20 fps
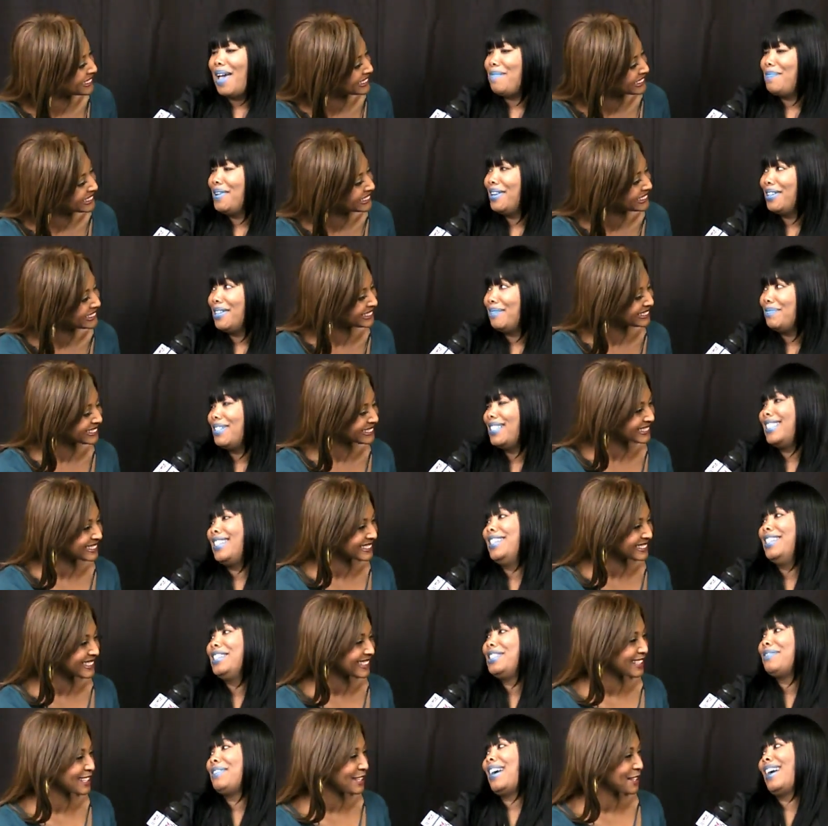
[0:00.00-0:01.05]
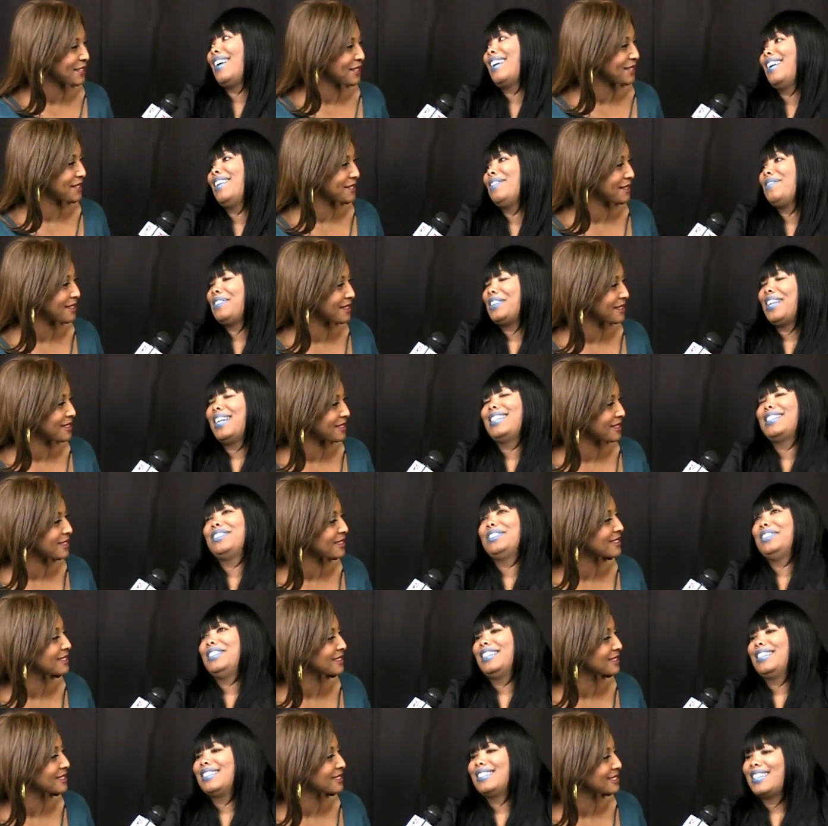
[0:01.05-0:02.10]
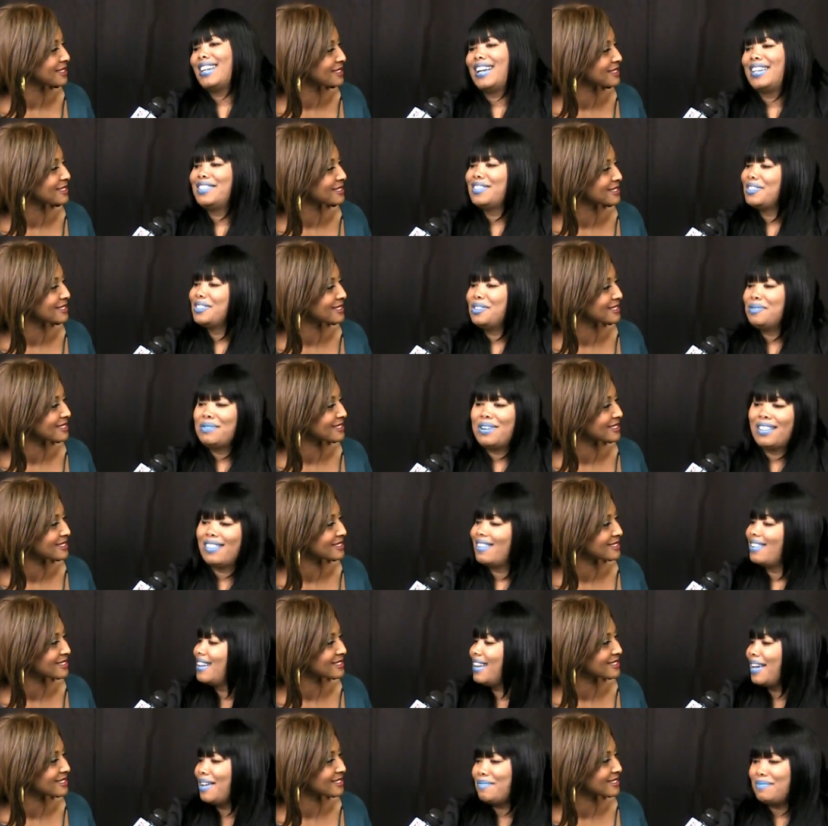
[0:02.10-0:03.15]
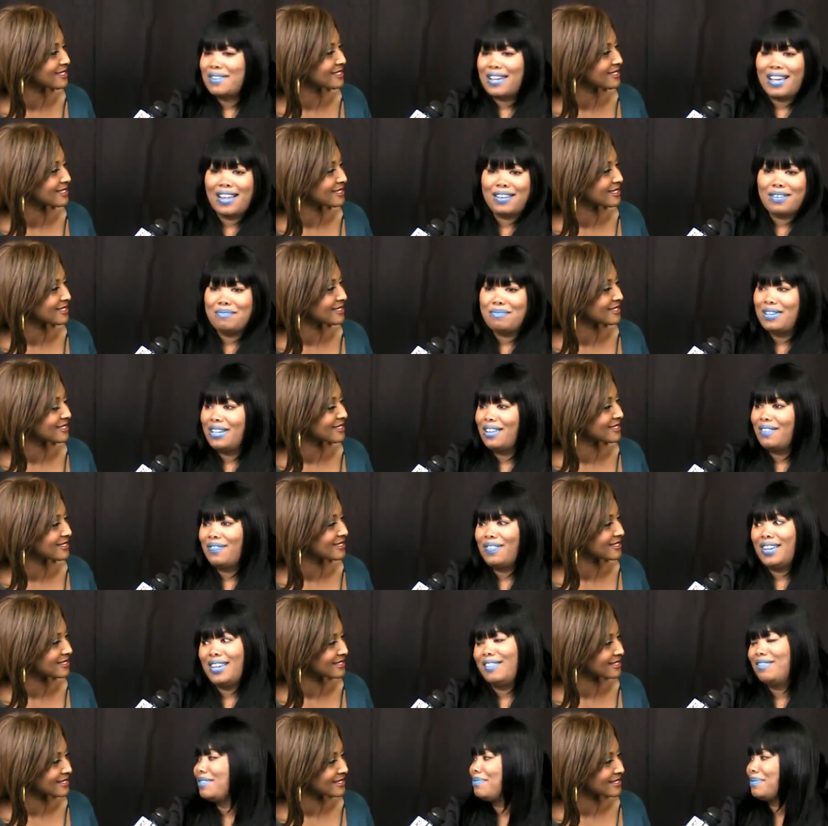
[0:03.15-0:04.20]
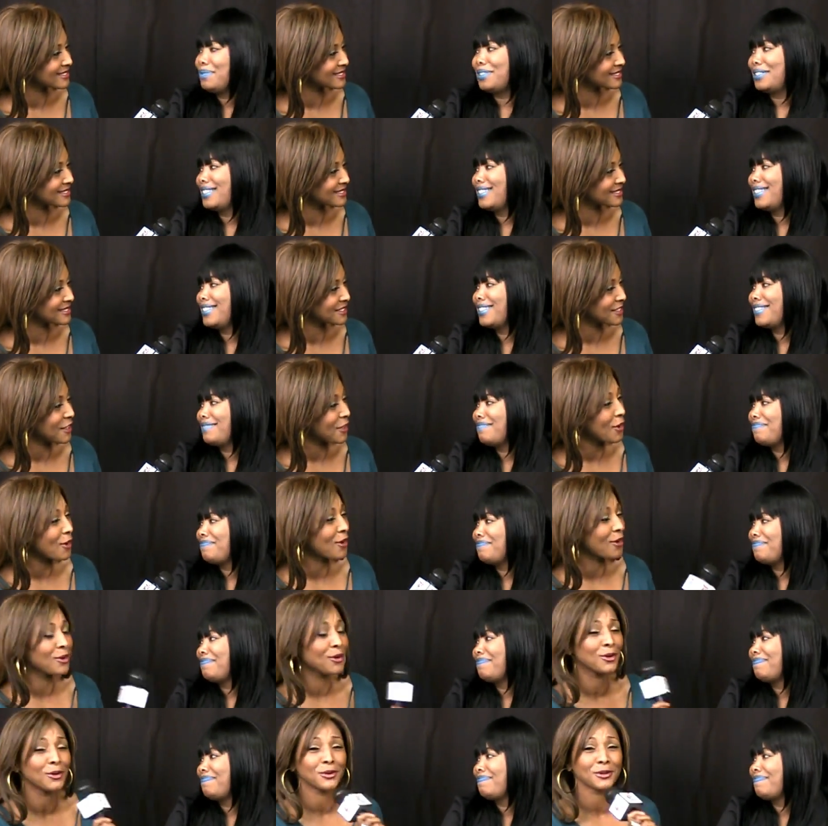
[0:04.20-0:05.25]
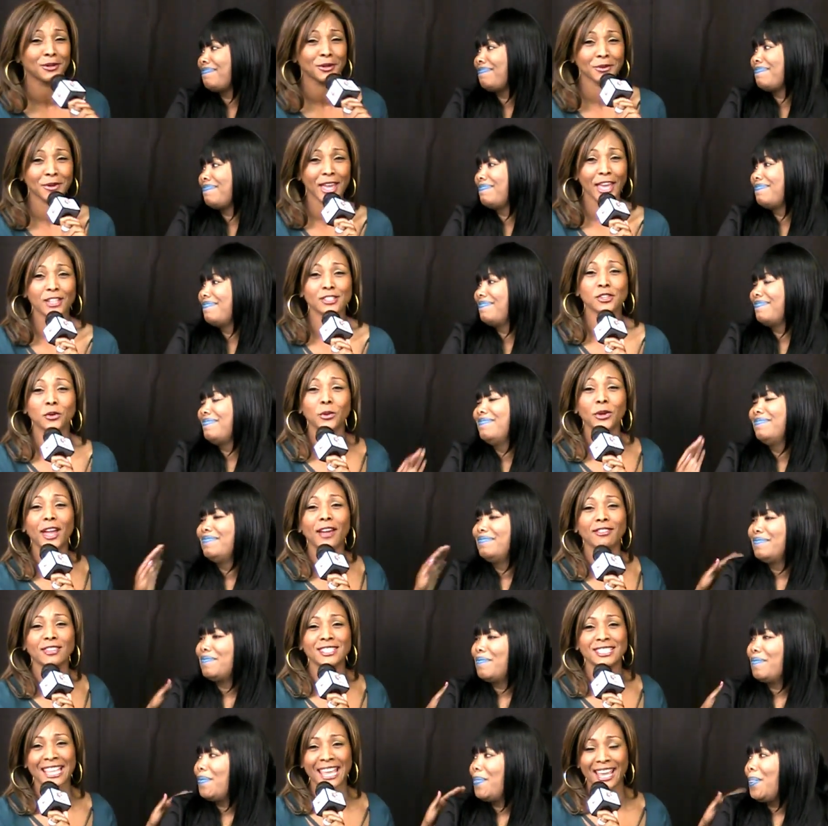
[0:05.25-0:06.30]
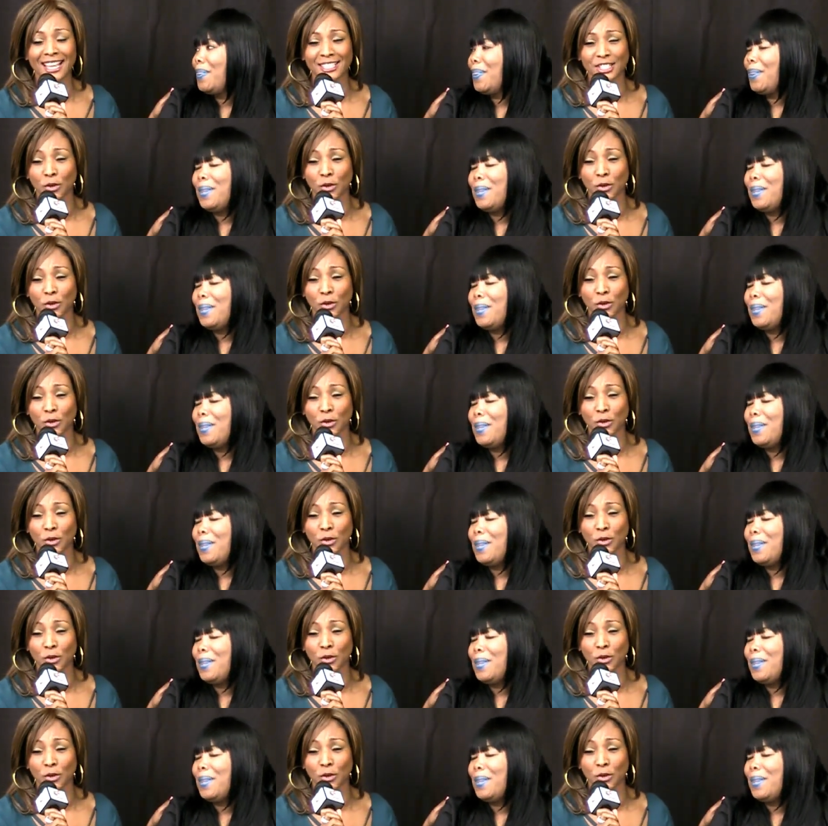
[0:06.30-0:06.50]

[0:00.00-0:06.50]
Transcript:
Speaker 1: I picked up the tennis racket for like two years in high school, but other than that, I'm not a big fan of sports.
Speaker 2: Oh, okay. So we have to change